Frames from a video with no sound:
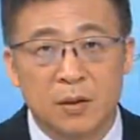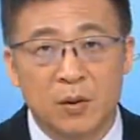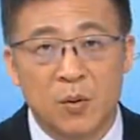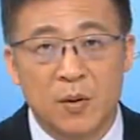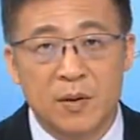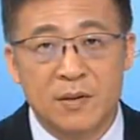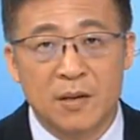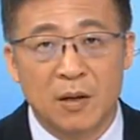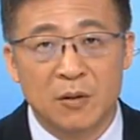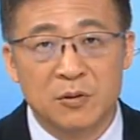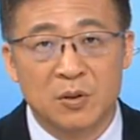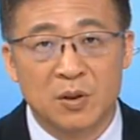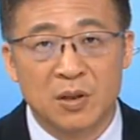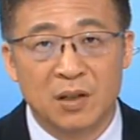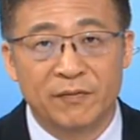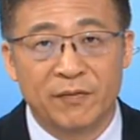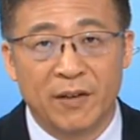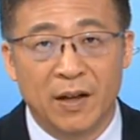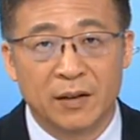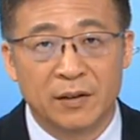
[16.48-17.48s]
who is also the
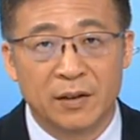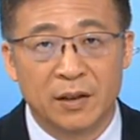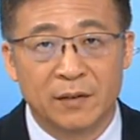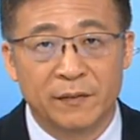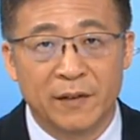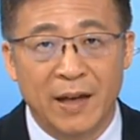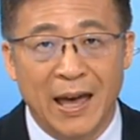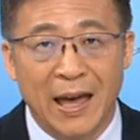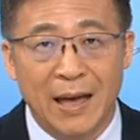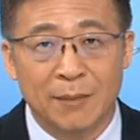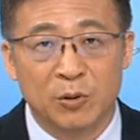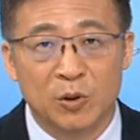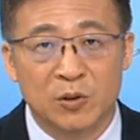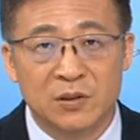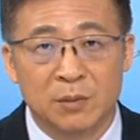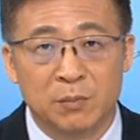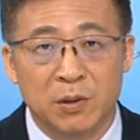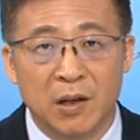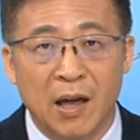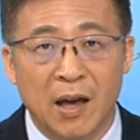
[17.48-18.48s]
founder of Apple
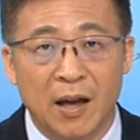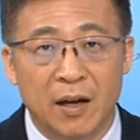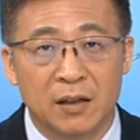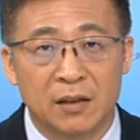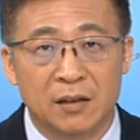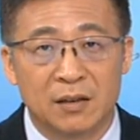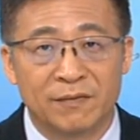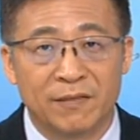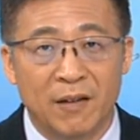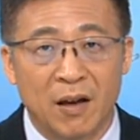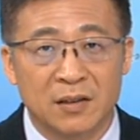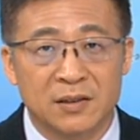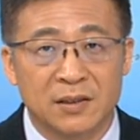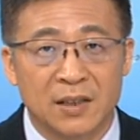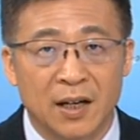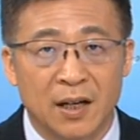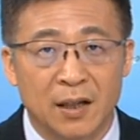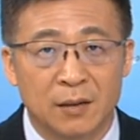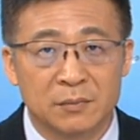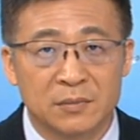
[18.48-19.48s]
supplier
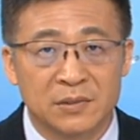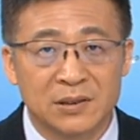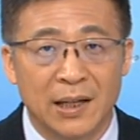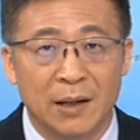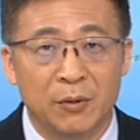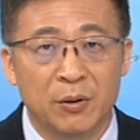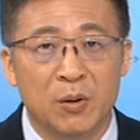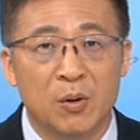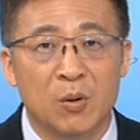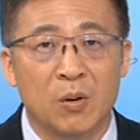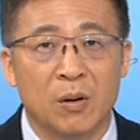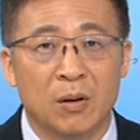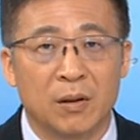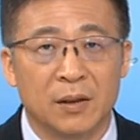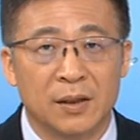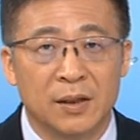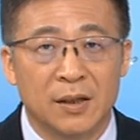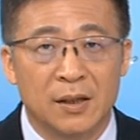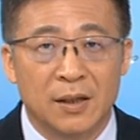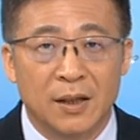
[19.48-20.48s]
Foxconn, Terry Gou,
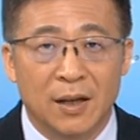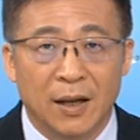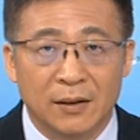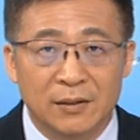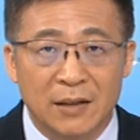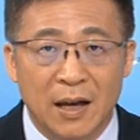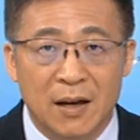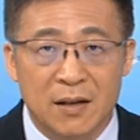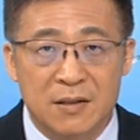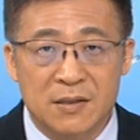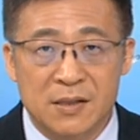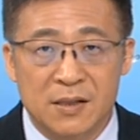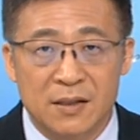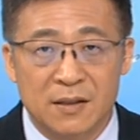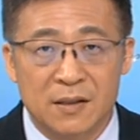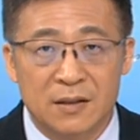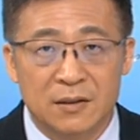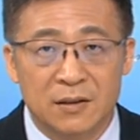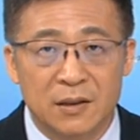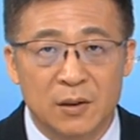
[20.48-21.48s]
announced
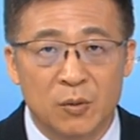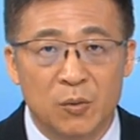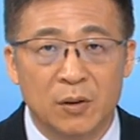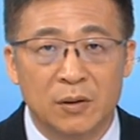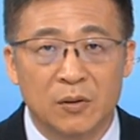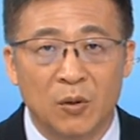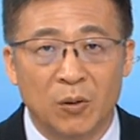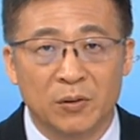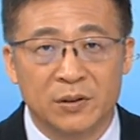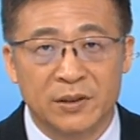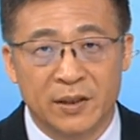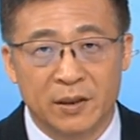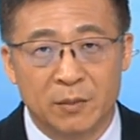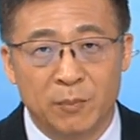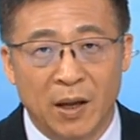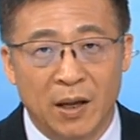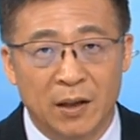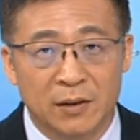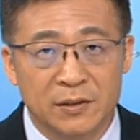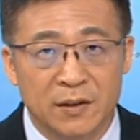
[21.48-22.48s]
that he will not take
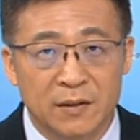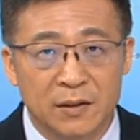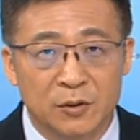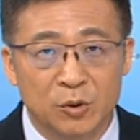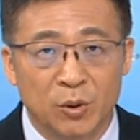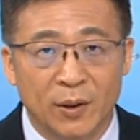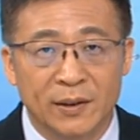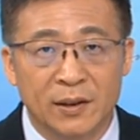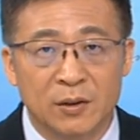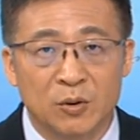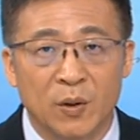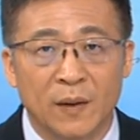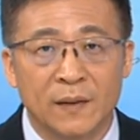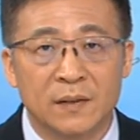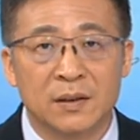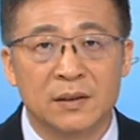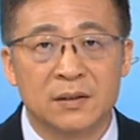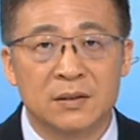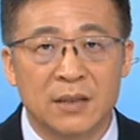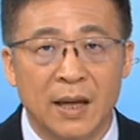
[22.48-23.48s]
part in the
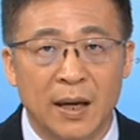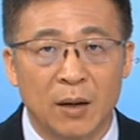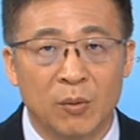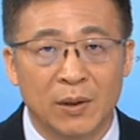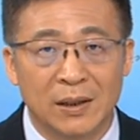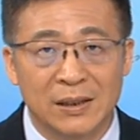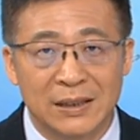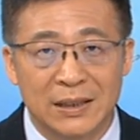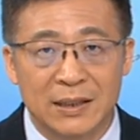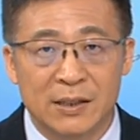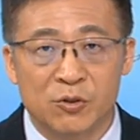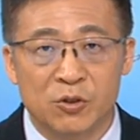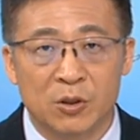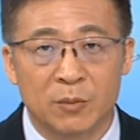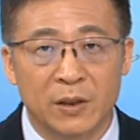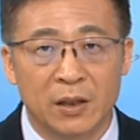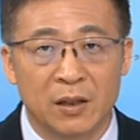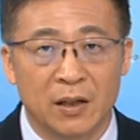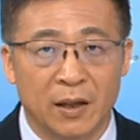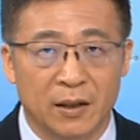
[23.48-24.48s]
2020 Taiwan
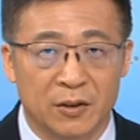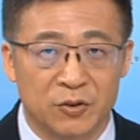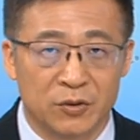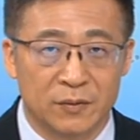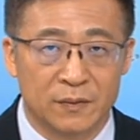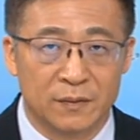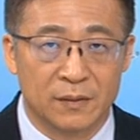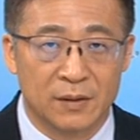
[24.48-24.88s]
leadership election.